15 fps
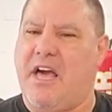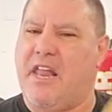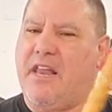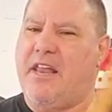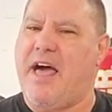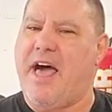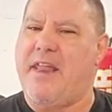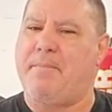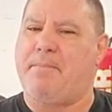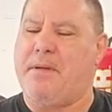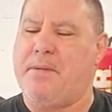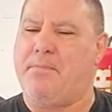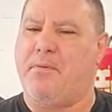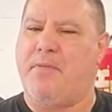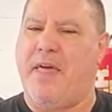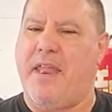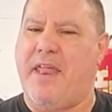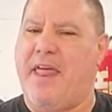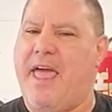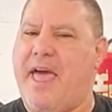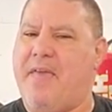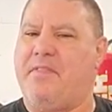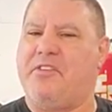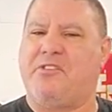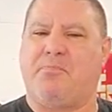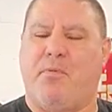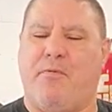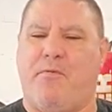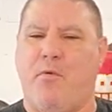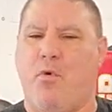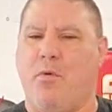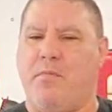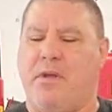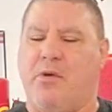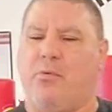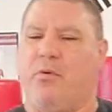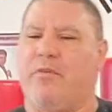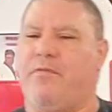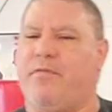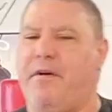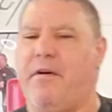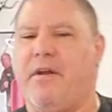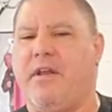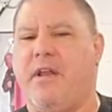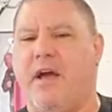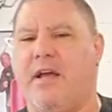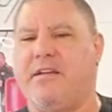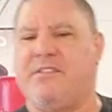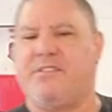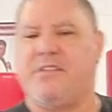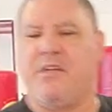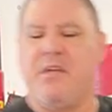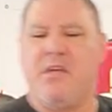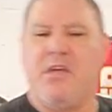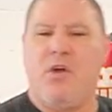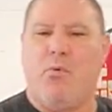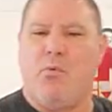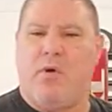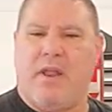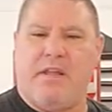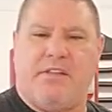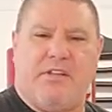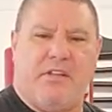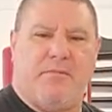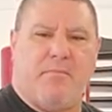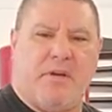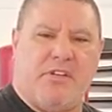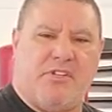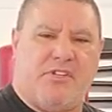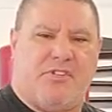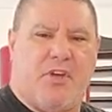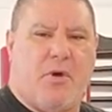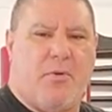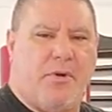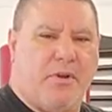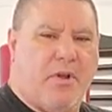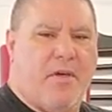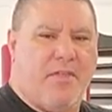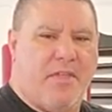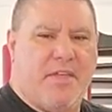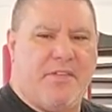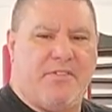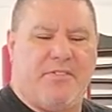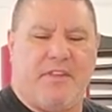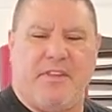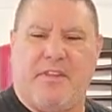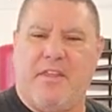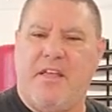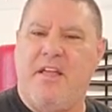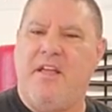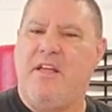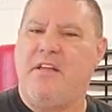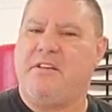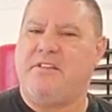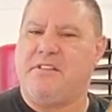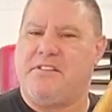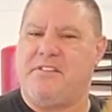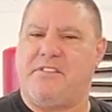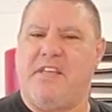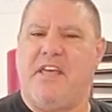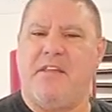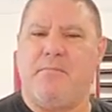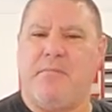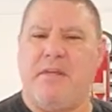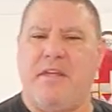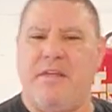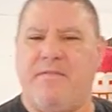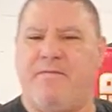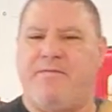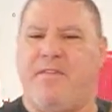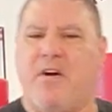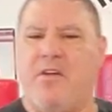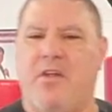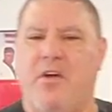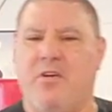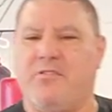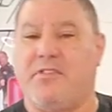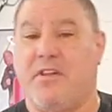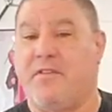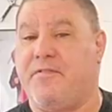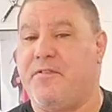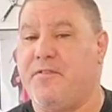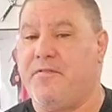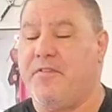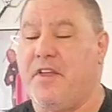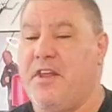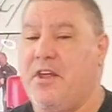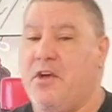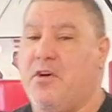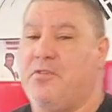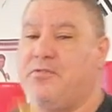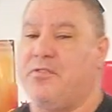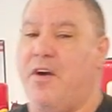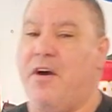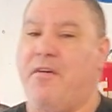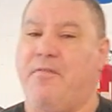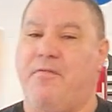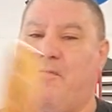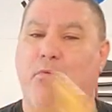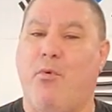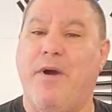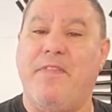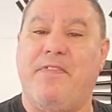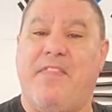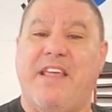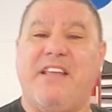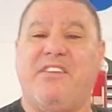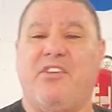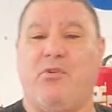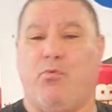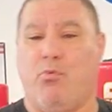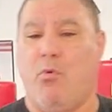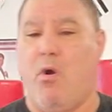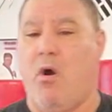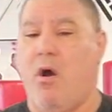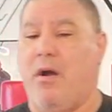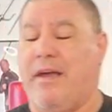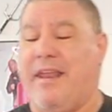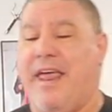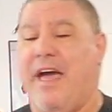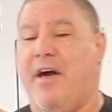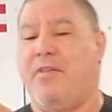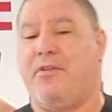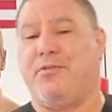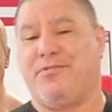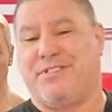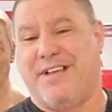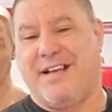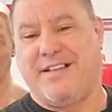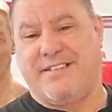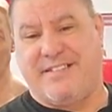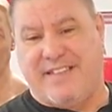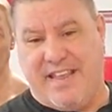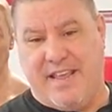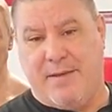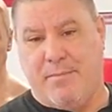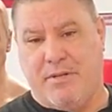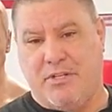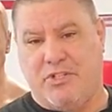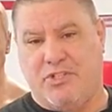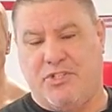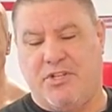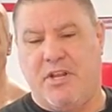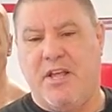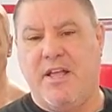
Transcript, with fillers: A lot of people that had had this before me were very nice when I did my showing on this to send me photos and a few videos of what they did wrong and how theirs got damaged.